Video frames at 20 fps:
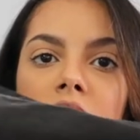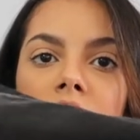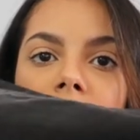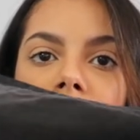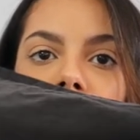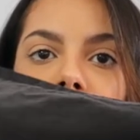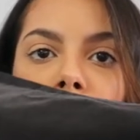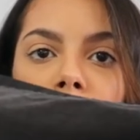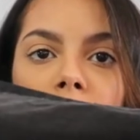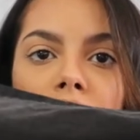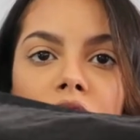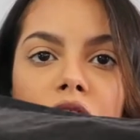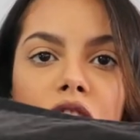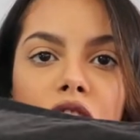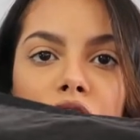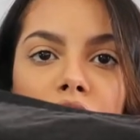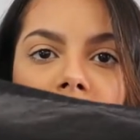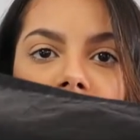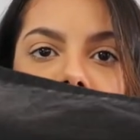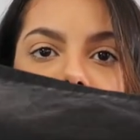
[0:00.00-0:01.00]
They're more
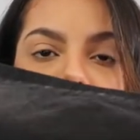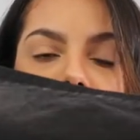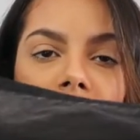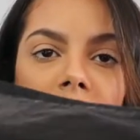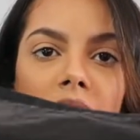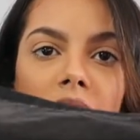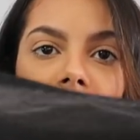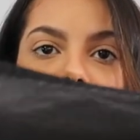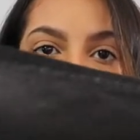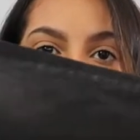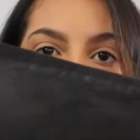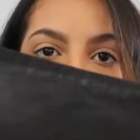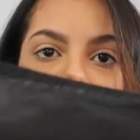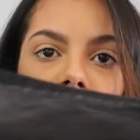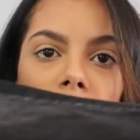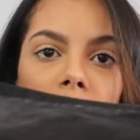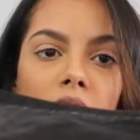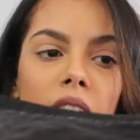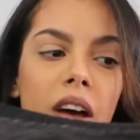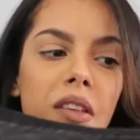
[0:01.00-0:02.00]
distressed at the
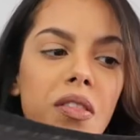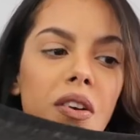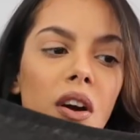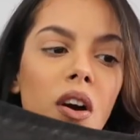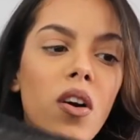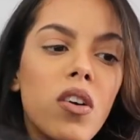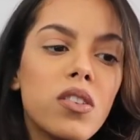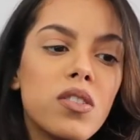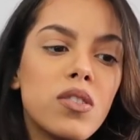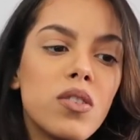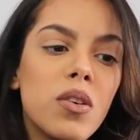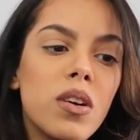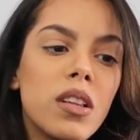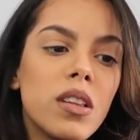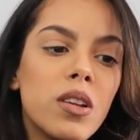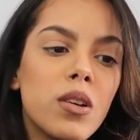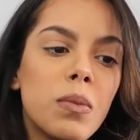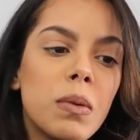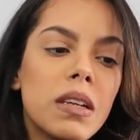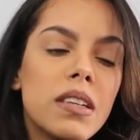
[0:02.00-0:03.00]
ankle, and they're also a
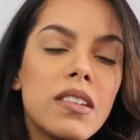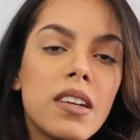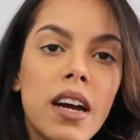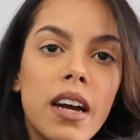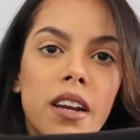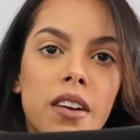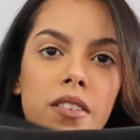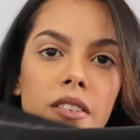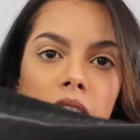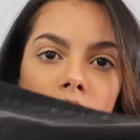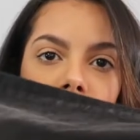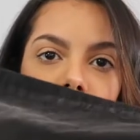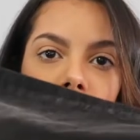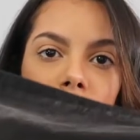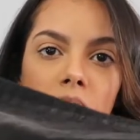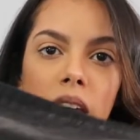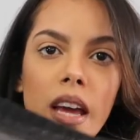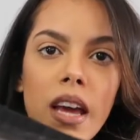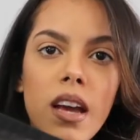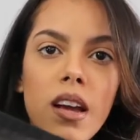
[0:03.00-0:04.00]
little bit tighter
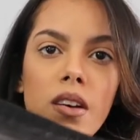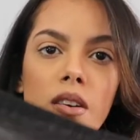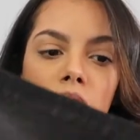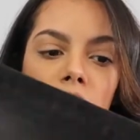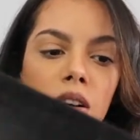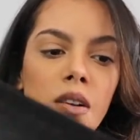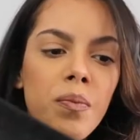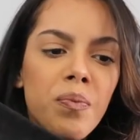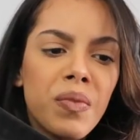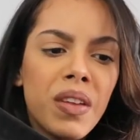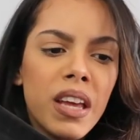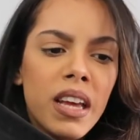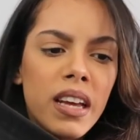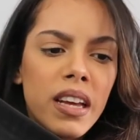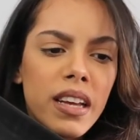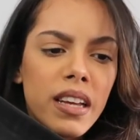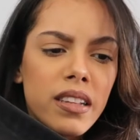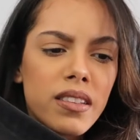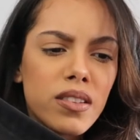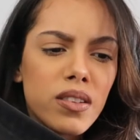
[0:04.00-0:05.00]
around the ankle.
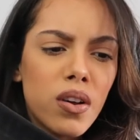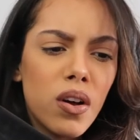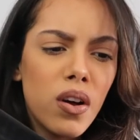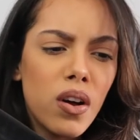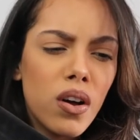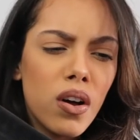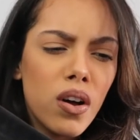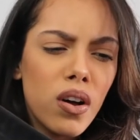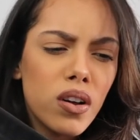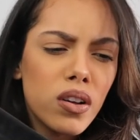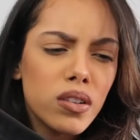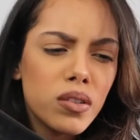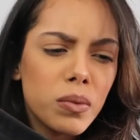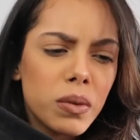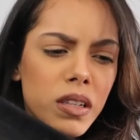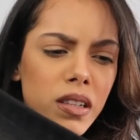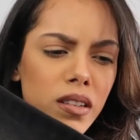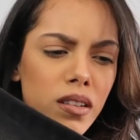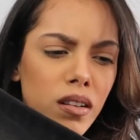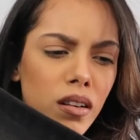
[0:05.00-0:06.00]
It's called,
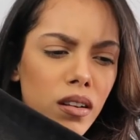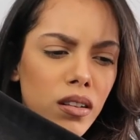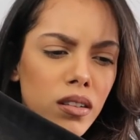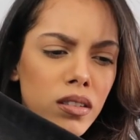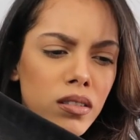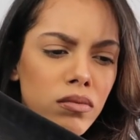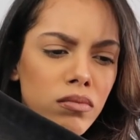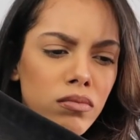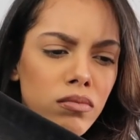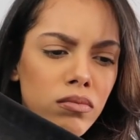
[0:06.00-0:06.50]
what is it called?